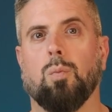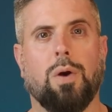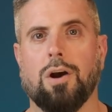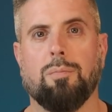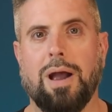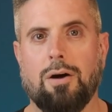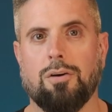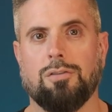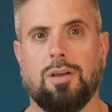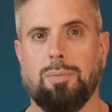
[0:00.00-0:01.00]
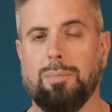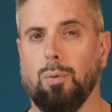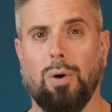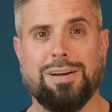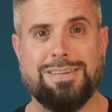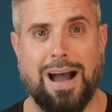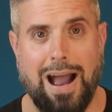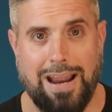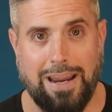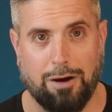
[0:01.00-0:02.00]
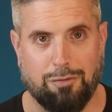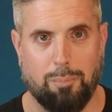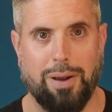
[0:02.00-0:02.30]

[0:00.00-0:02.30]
weird powders, that people were dying from